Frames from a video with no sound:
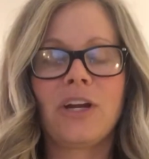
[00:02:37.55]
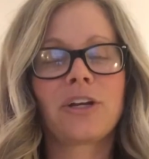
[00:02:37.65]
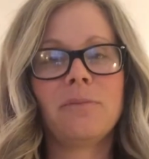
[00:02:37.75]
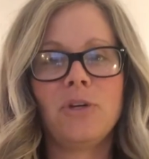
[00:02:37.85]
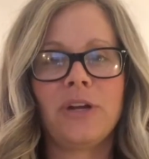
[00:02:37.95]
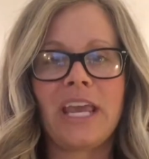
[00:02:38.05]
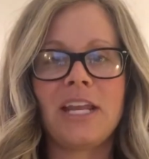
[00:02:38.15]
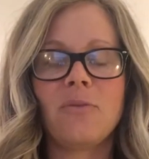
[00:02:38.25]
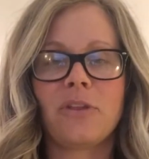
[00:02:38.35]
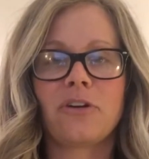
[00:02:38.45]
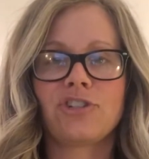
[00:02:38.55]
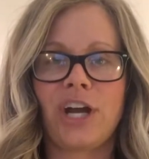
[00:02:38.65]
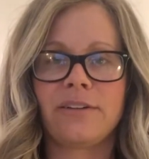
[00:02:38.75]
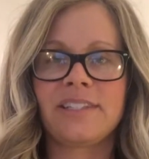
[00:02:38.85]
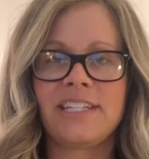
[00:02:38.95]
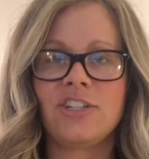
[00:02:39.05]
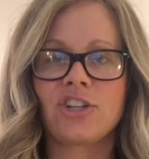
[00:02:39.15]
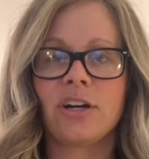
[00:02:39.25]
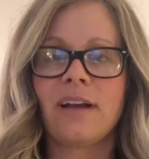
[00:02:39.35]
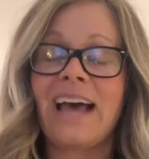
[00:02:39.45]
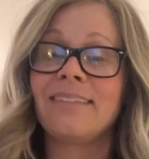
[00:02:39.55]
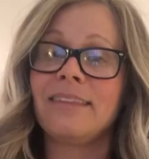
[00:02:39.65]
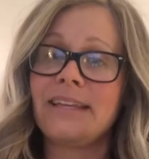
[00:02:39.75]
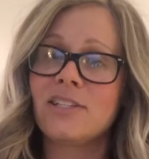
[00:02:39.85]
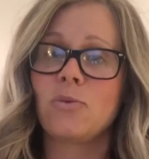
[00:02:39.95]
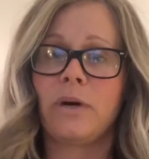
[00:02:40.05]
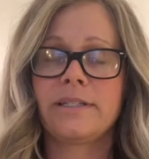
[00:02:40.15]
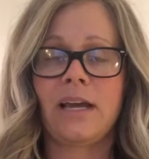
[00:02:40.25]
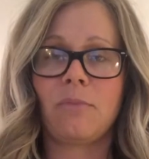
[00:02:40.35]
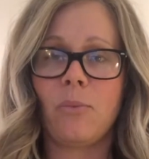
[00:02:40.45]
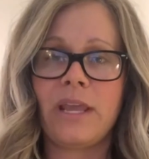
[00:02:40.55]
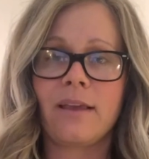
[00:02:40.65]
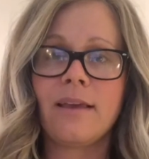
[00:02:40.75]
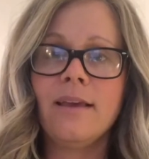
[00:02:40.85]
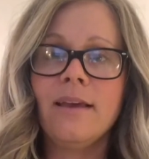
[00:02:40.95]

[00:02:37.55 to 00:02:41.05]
are communicating with our child's teacher at least one time a week.